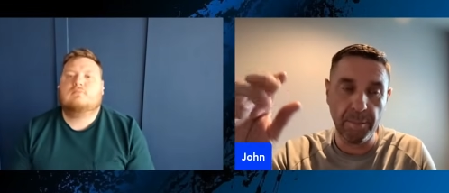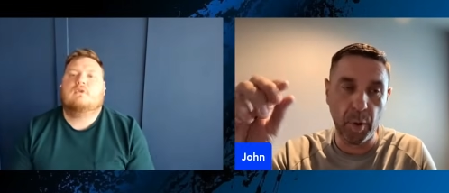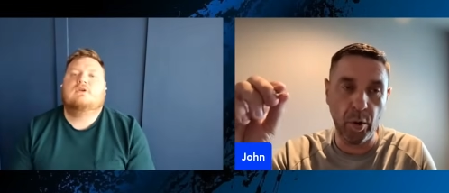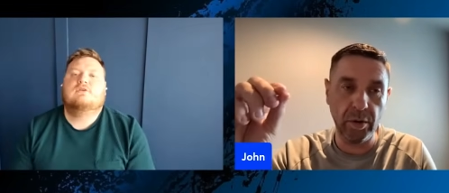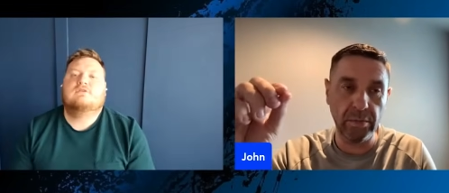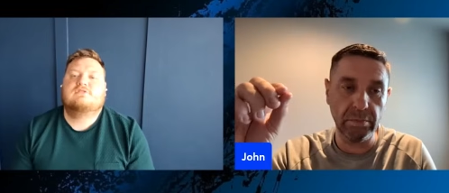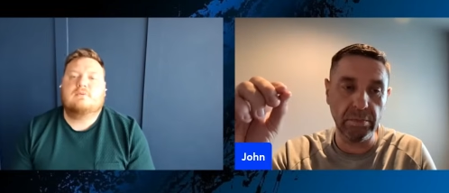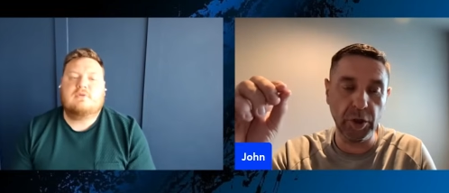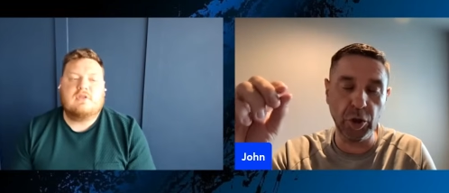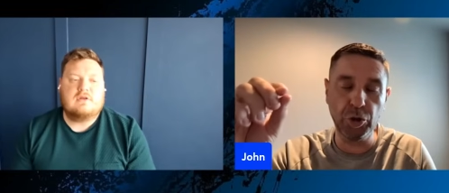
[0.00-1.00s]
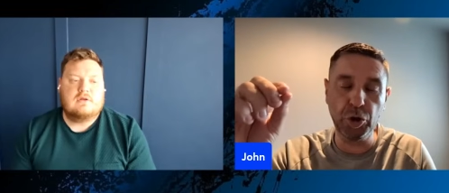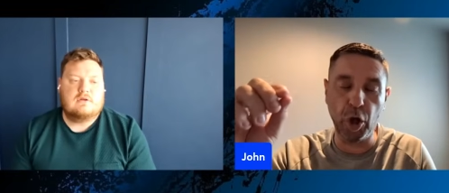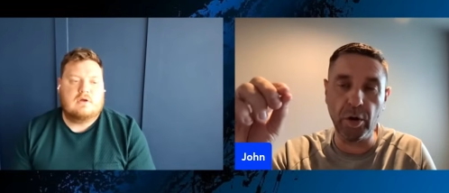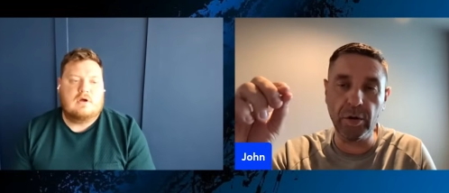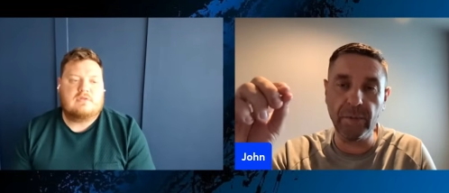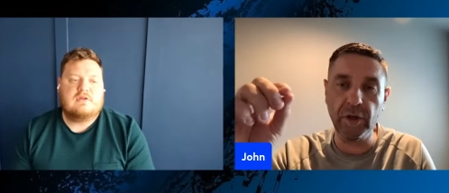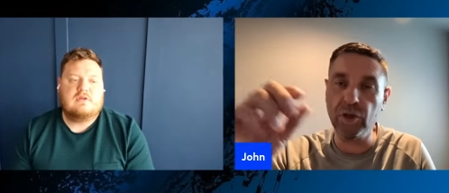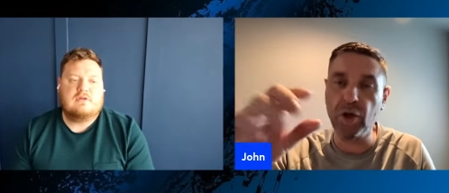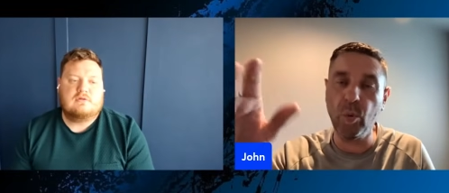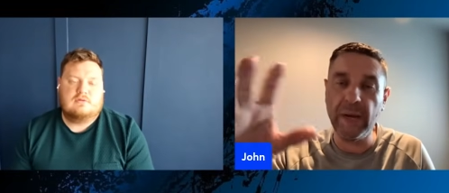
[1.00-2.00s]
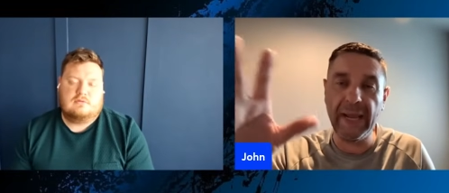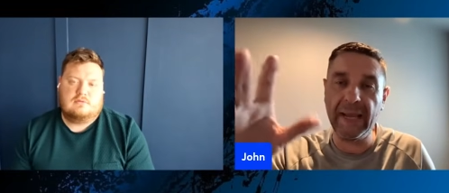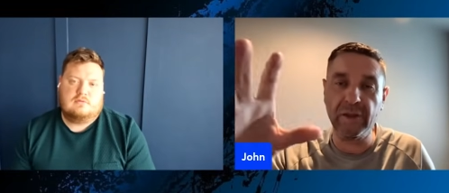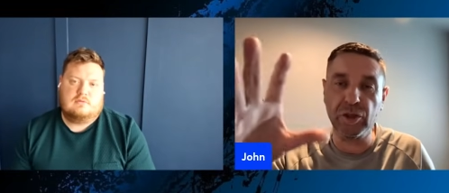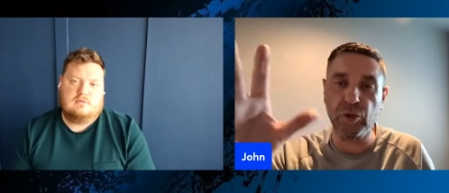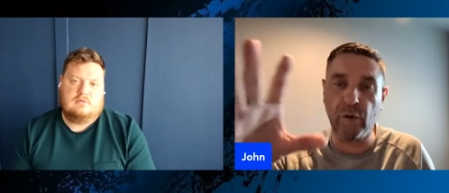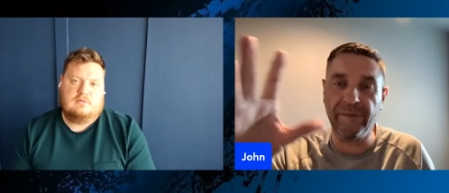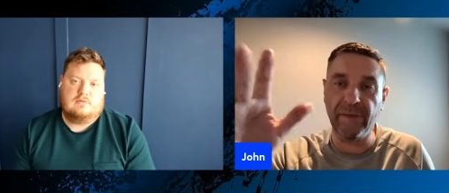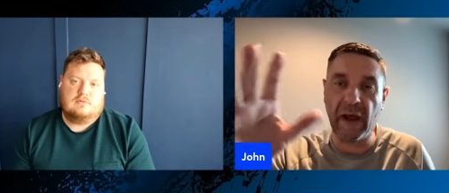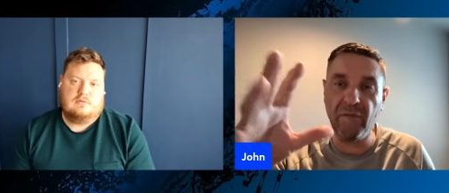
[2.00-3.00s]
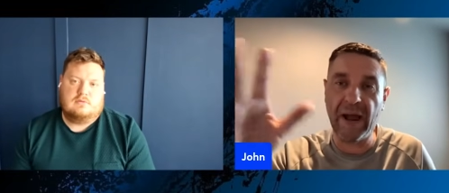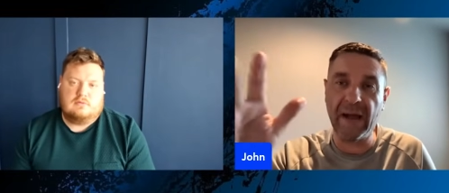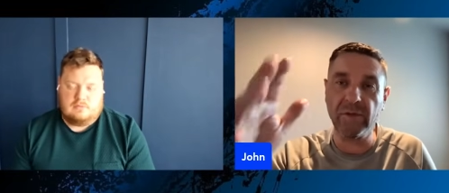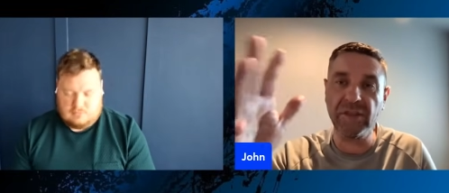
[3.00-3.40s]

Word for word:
Speaker 1: but so I you, I think, you don't hear the stuff around